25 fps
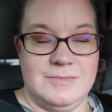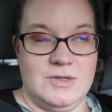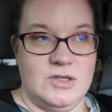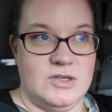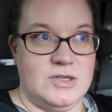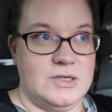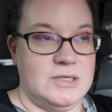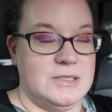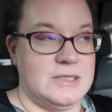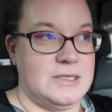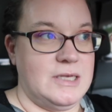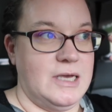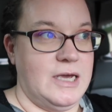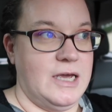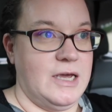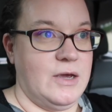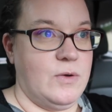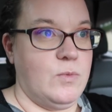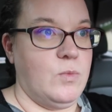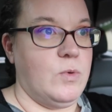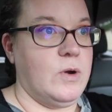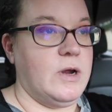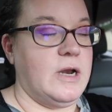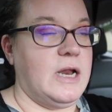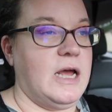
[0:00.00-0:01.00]
She's like,
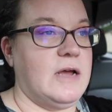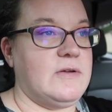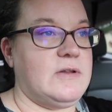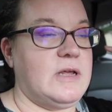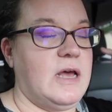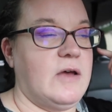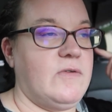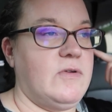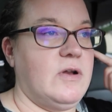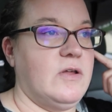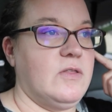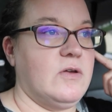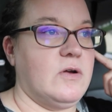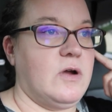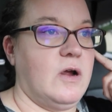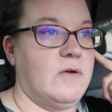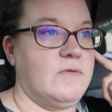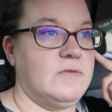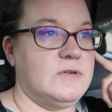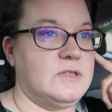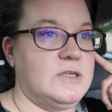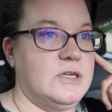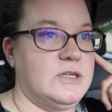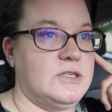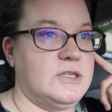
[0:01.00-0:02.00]
we're gonna have to have another
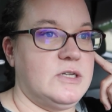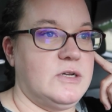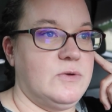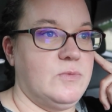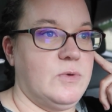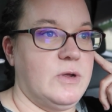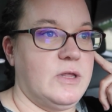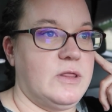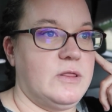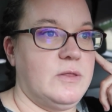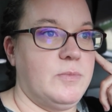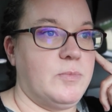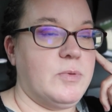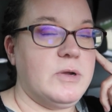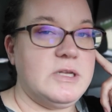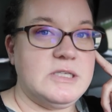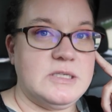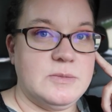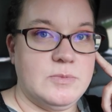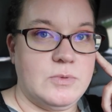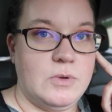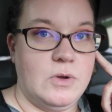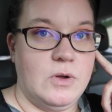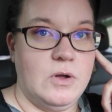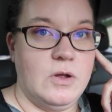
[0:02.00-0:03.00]
conversation with the
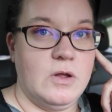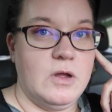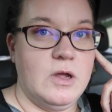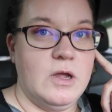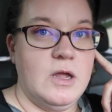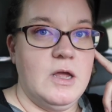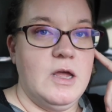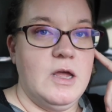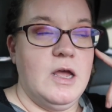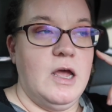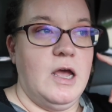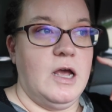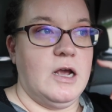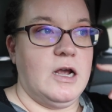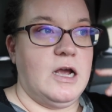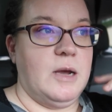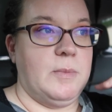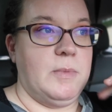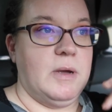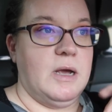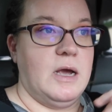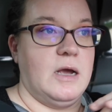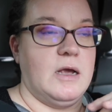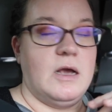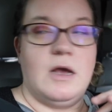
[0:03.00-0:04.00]
principal and
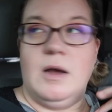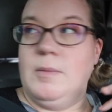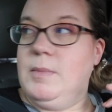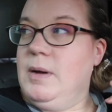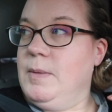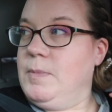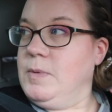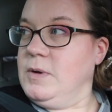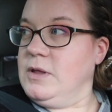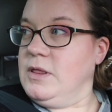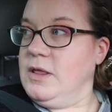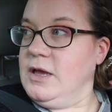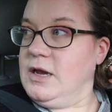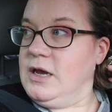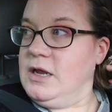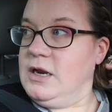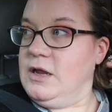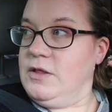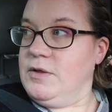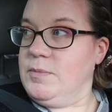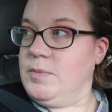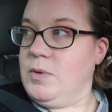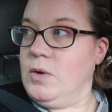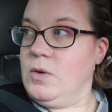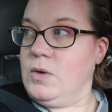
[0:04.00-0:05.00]
come up with like
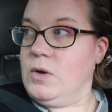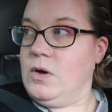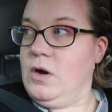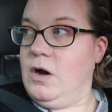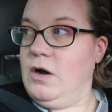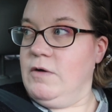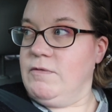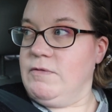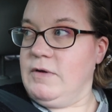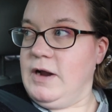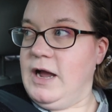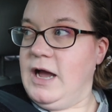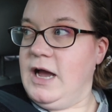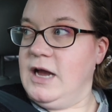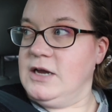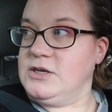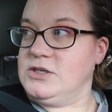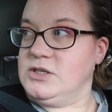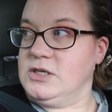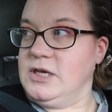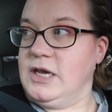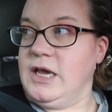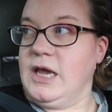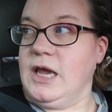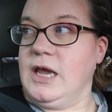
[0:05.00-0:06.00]
another protocol for
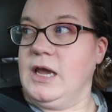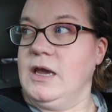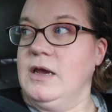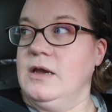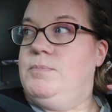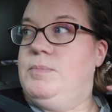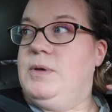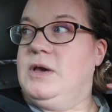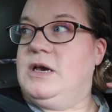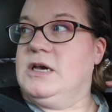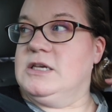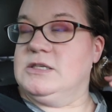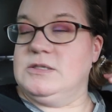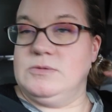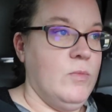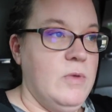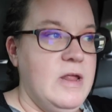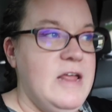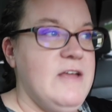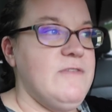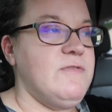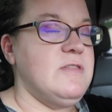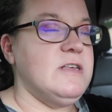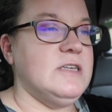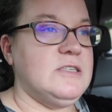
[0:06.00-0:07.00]
Ashley, because
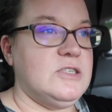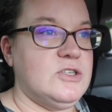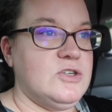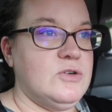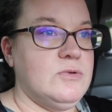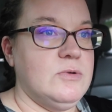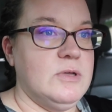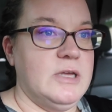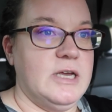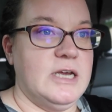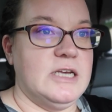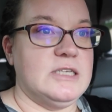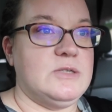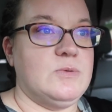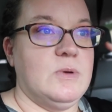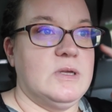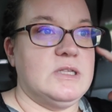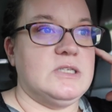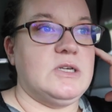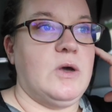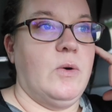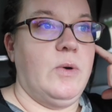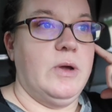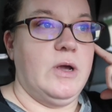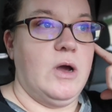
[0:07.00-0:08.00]
if this truly is
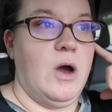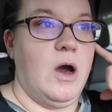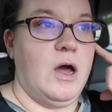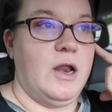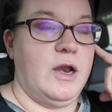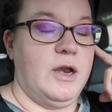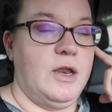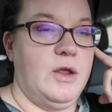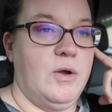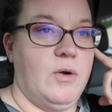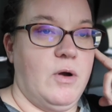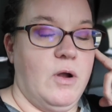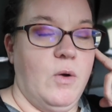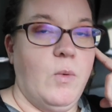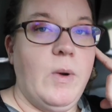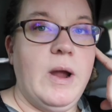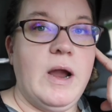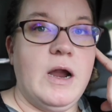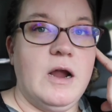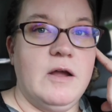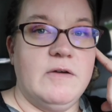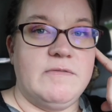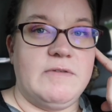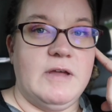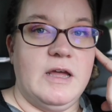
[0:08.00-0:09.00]
what's going on and you're
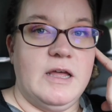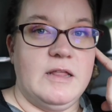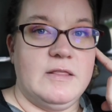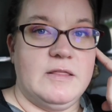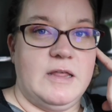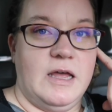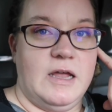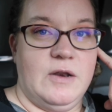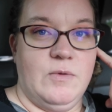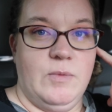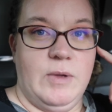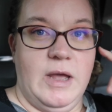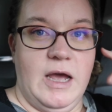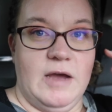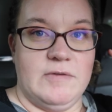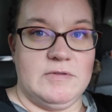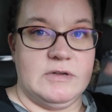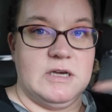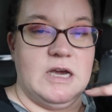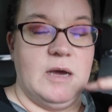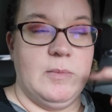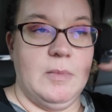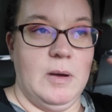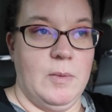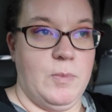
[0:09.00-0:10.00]
aware of it, then we have
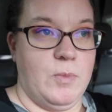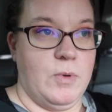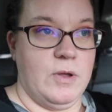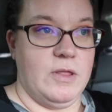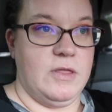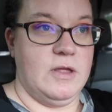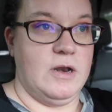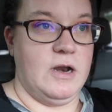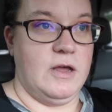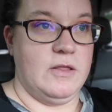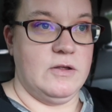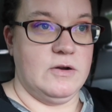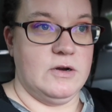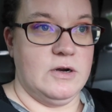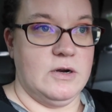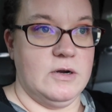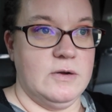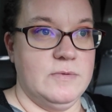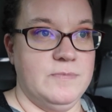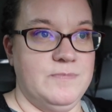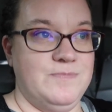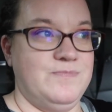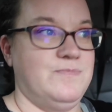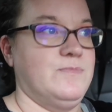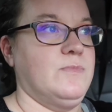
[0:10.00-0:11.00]
to come up with another,
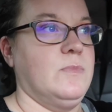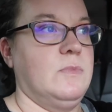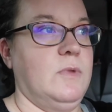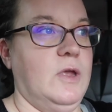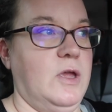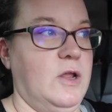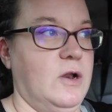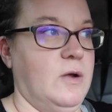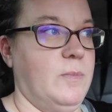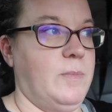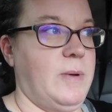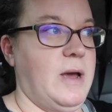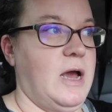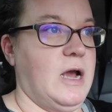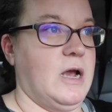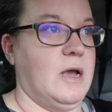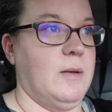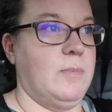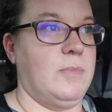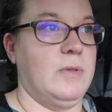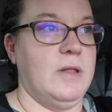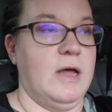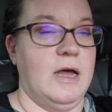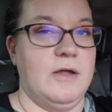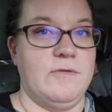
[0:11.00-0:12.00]
you know,
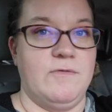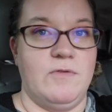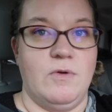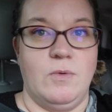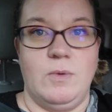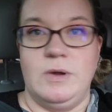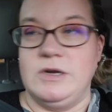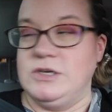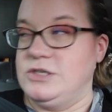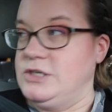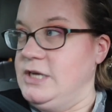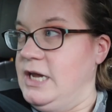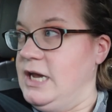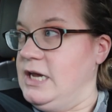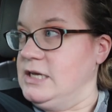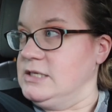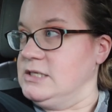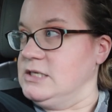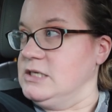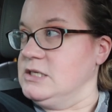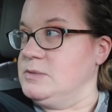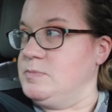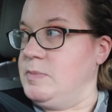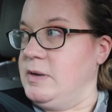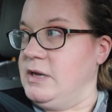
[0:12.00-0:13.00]
backup plan for when she has
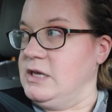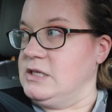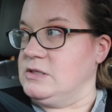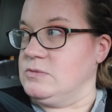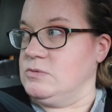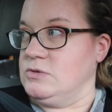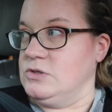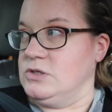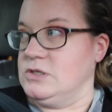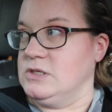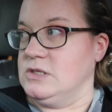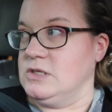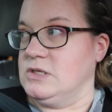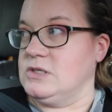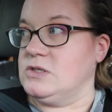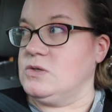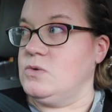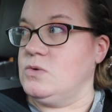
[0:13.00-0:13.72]
these pains when she's at